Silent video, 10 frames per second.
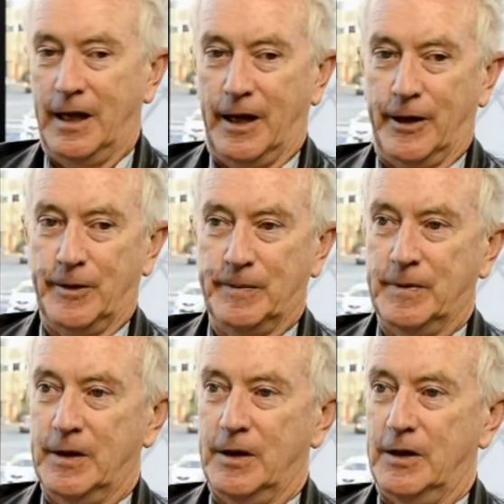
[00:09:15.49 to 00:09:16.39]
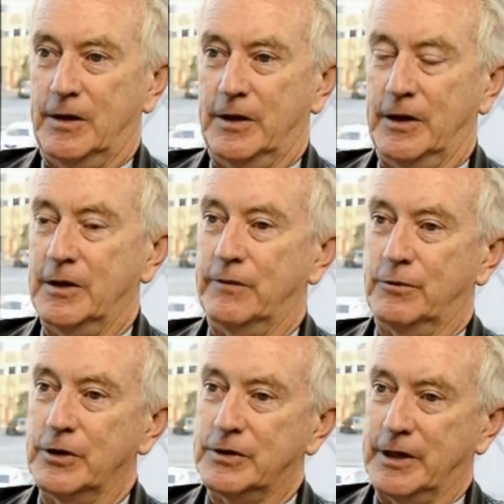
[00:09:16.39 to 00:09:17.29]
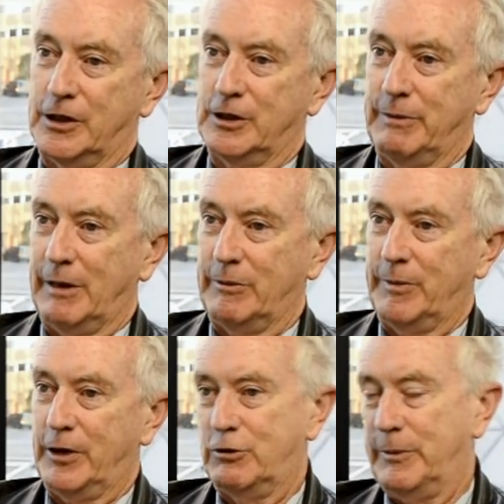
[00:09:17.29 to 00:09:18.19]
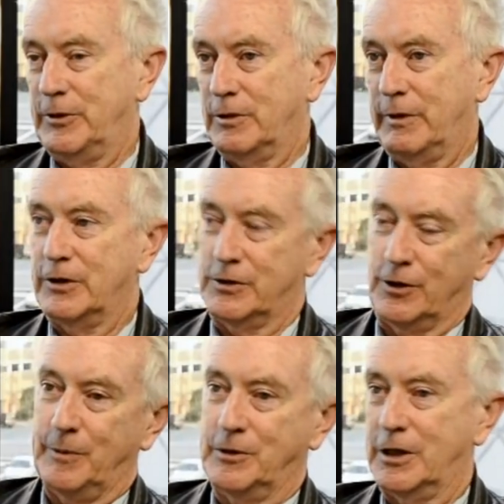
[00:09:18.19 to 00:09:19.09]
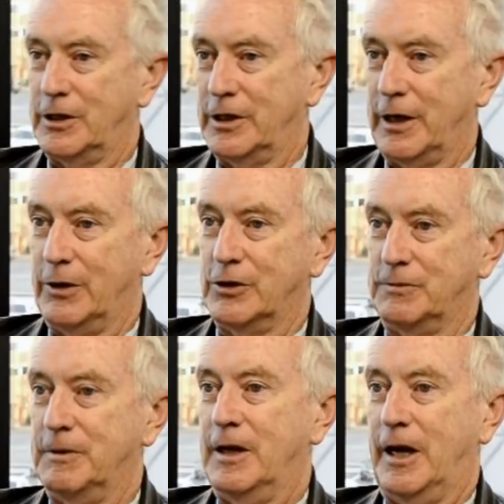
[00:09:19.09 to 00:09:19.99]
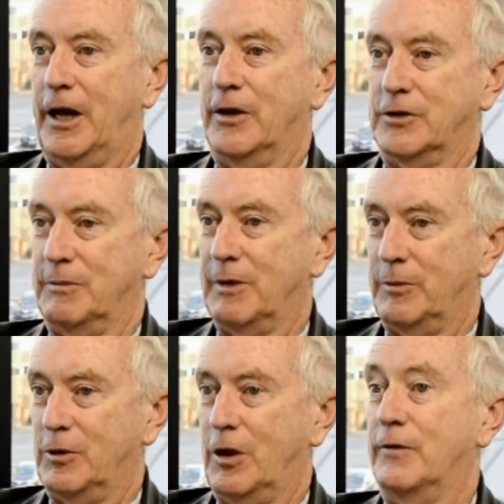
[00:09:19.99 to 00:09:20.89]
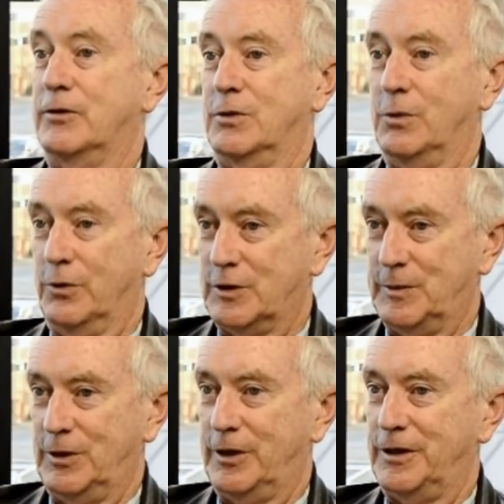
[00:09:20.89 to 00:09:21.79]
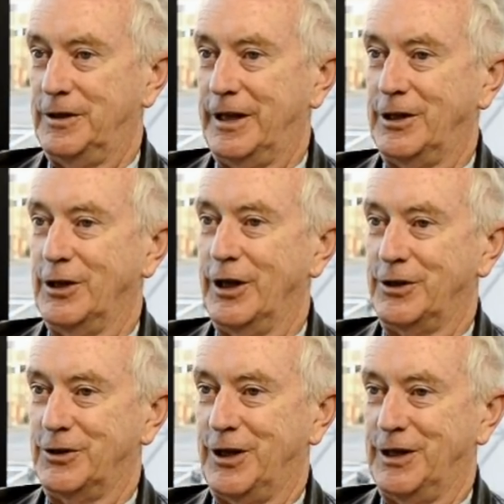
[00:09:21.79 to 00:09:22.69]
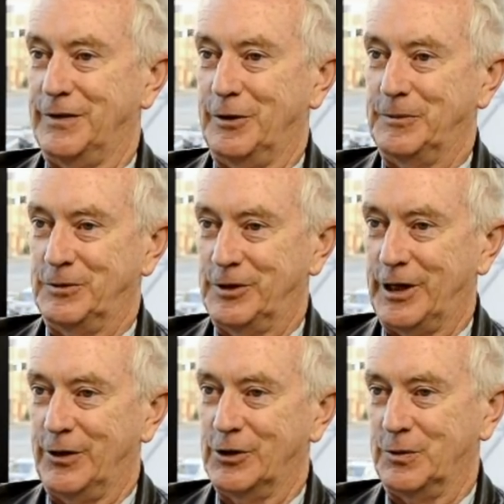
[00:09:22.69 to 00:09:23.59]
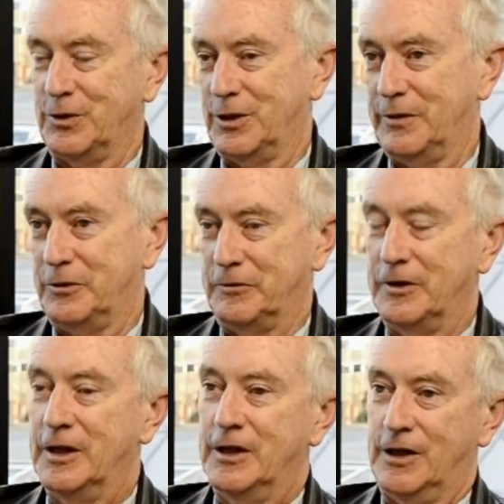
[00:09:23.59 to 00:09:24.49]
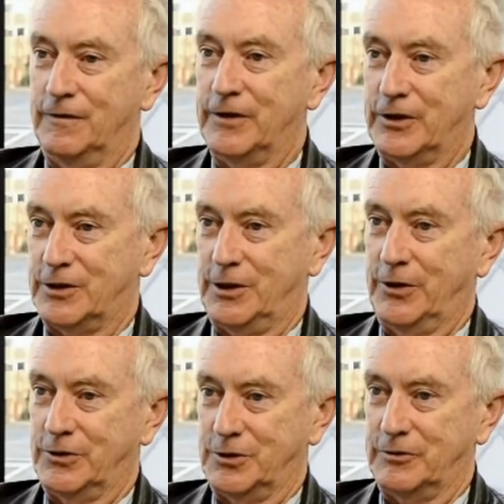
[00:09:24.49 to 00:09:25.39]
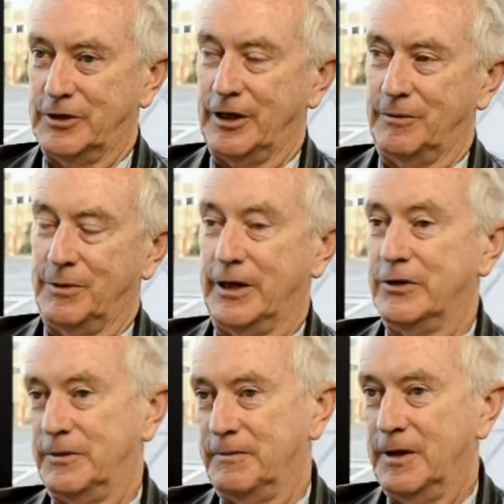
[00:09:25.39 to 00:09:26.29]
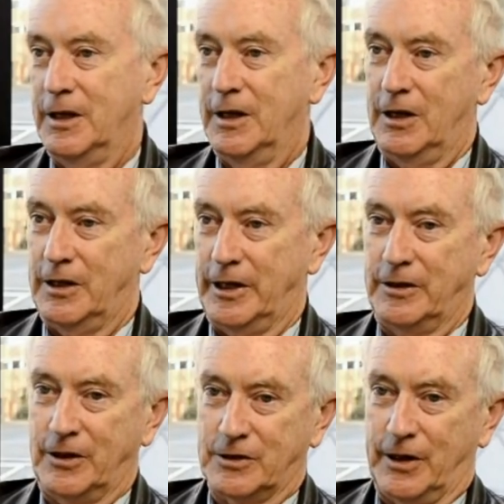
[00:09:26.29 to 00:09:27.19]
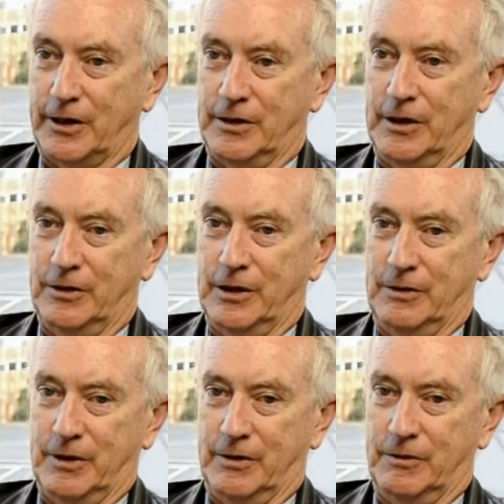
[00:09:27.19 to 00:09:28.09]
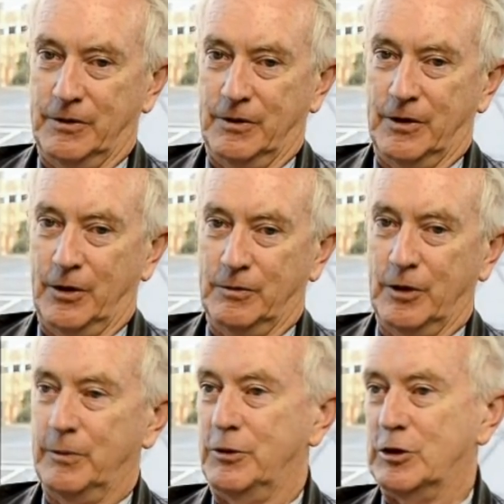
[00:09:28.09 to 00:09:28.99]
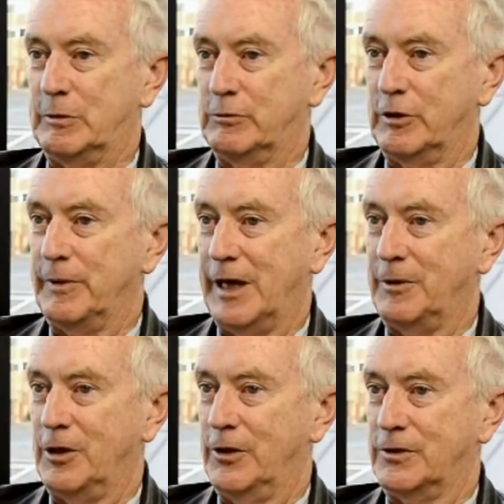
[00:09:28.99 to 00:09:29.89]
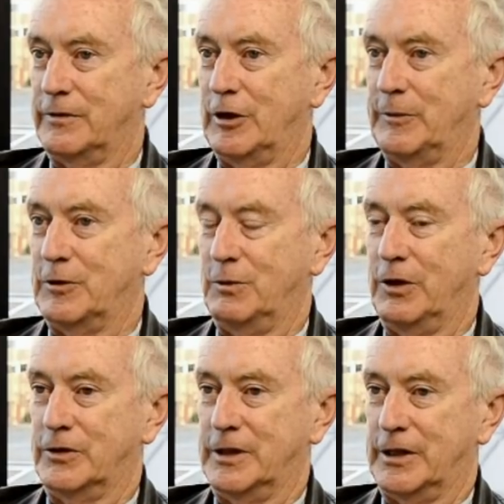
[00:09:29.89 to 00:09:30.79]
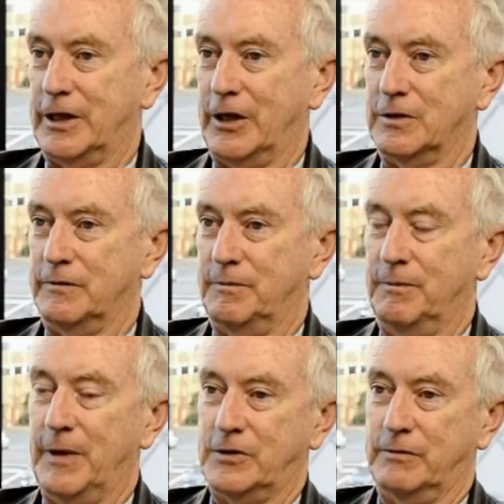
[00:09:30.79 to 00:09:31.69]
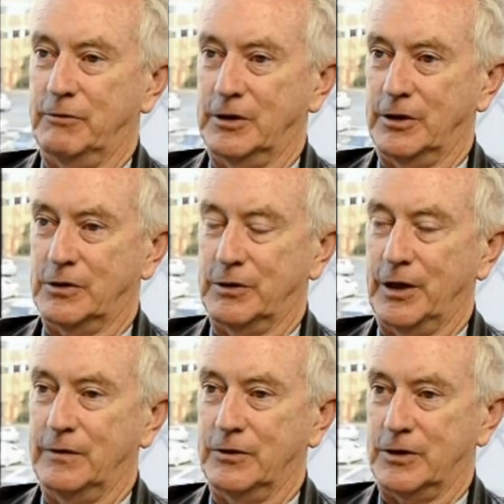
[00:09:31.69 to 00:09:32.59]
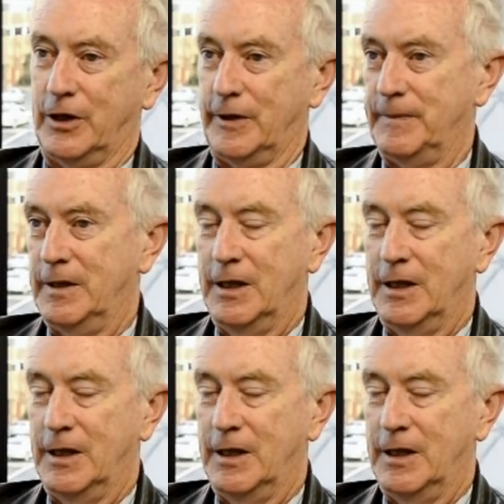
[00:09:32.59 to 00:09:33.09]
Then they've restarted the bubble by dropping the rates and hoping that encourage a housing bubble of sorts, but nothing like the scale they've helped to encourage with the level of investor loans that have taken place and letting things like no principal repayment loans develop as well as another case of massive regulatory oversight.